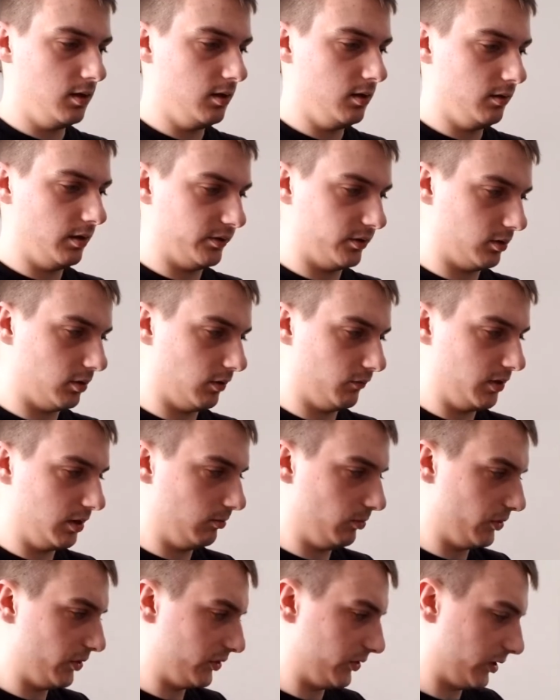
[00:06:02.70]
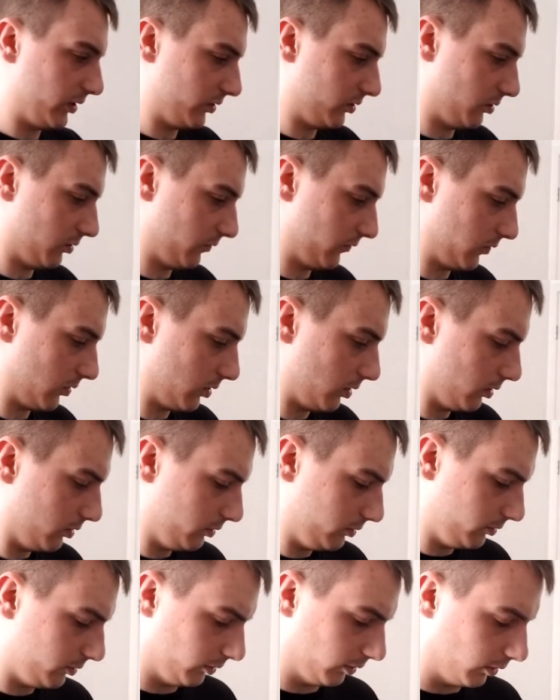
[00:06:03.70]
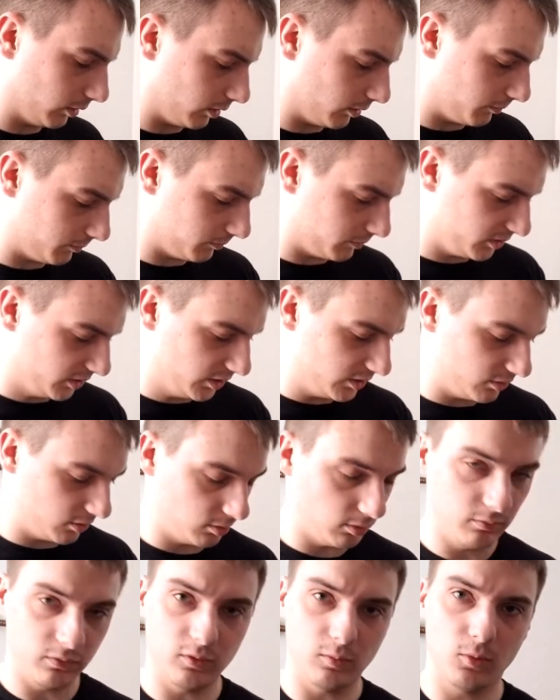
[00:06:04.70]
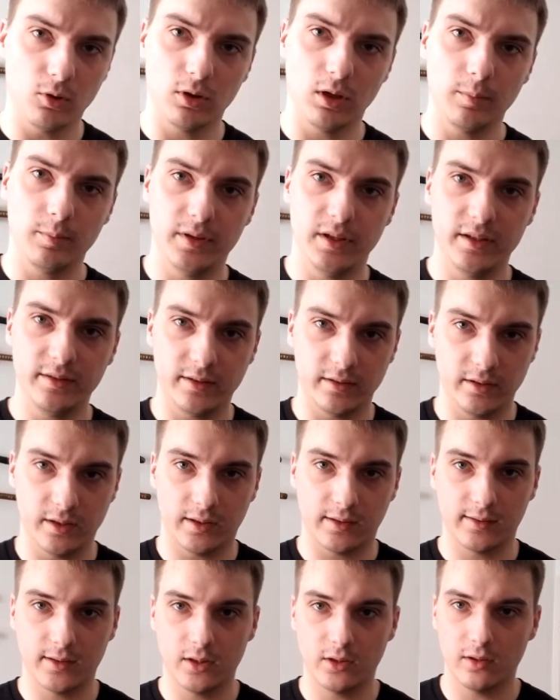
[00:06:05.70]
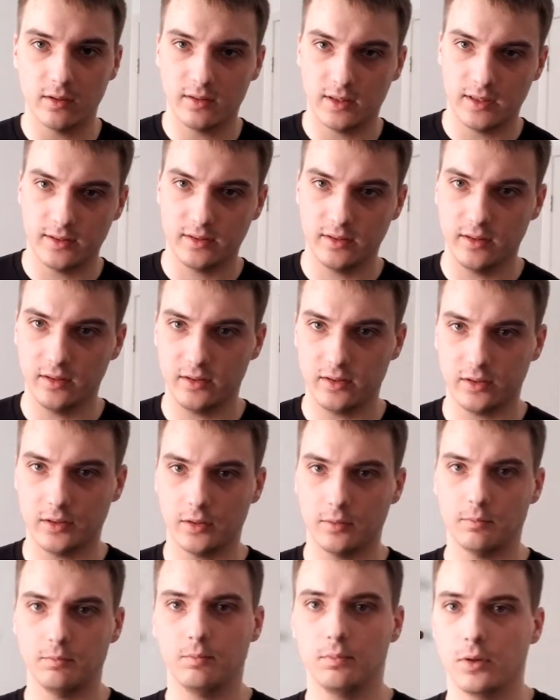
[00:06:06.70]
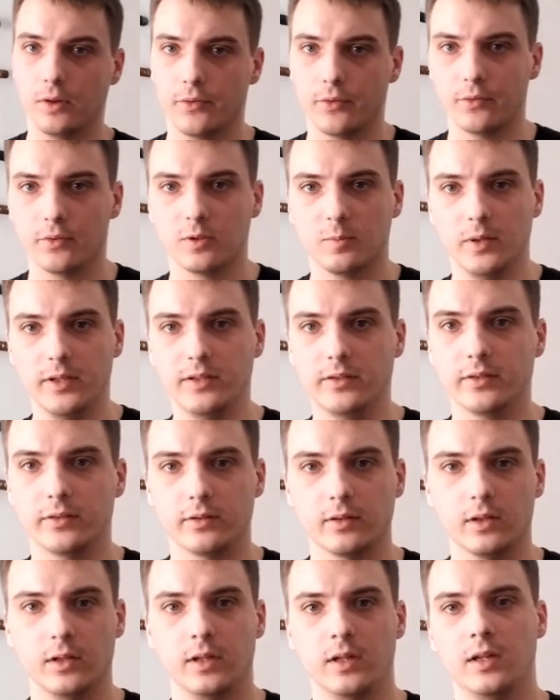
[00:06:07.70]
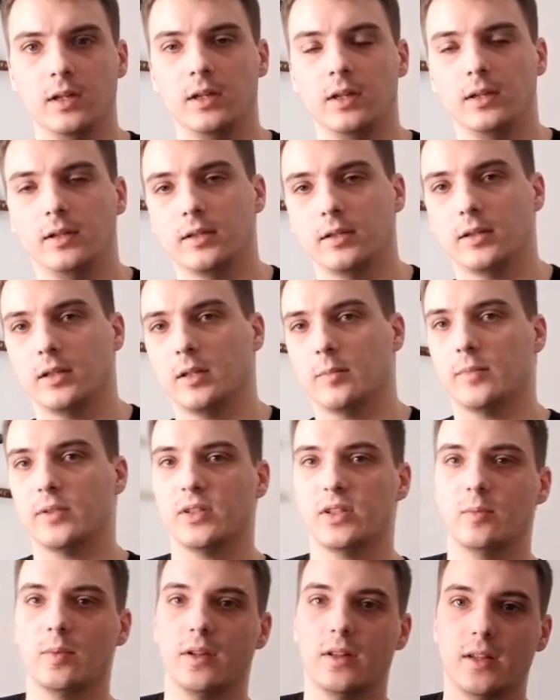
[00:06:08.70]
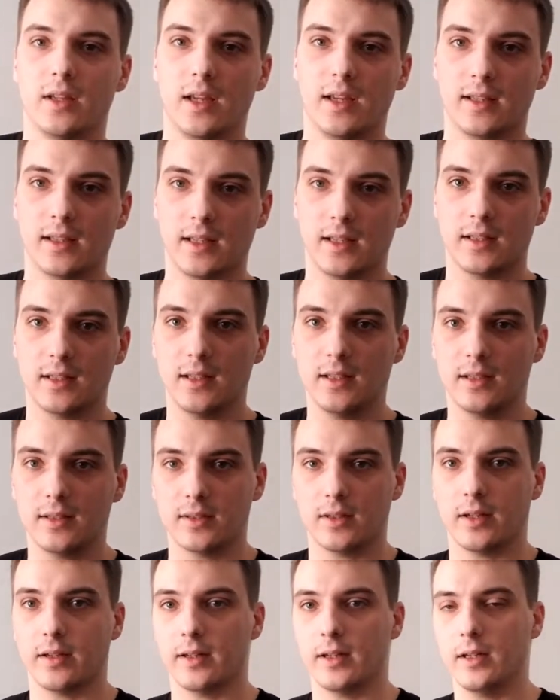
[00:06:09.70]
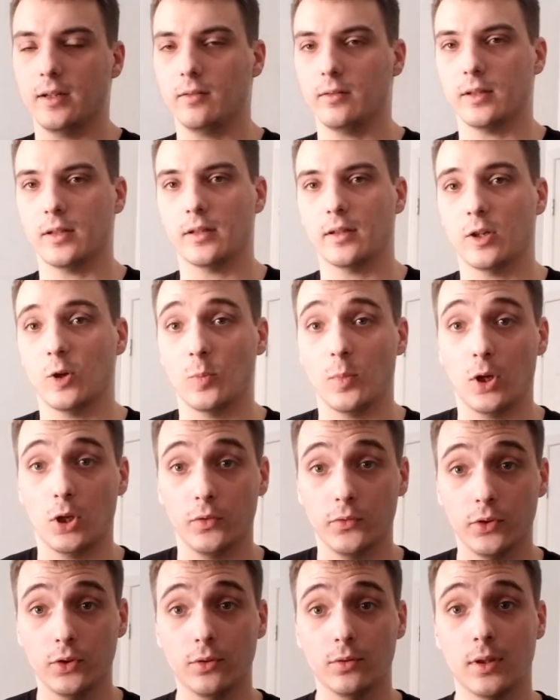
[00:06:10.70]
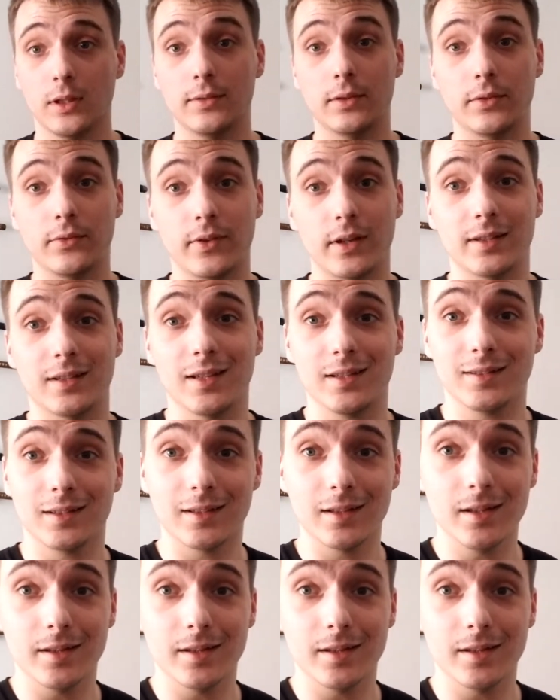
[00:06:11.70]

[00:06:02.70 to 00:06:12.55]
that's all I've done with this thing so far. Stay tuned for more updates as I continue to test this and put it through its paces. This has been the AK Geek signing out, and I hope all of you have a fantastic day.